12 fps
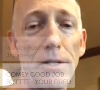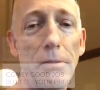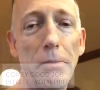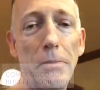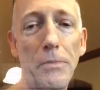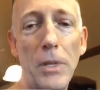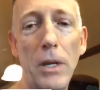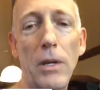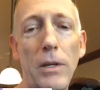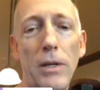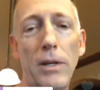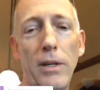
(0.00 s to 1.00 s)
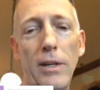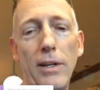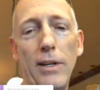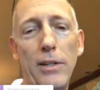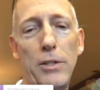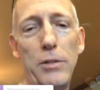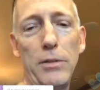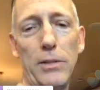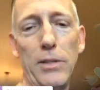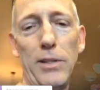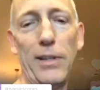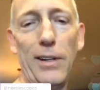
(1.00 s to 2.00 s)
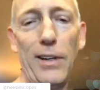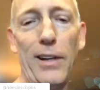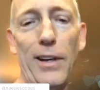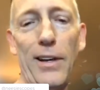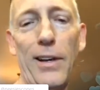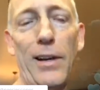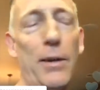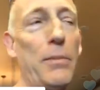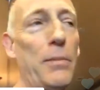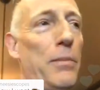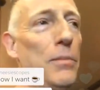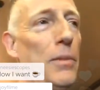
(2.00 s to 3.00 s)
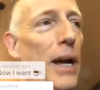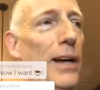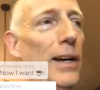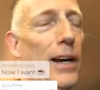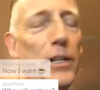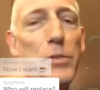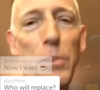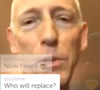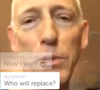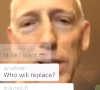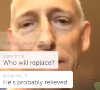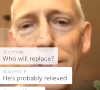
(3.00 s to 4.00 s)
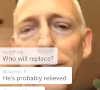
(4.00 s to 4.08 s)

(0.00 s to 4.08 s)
prosecutions we might see out of this.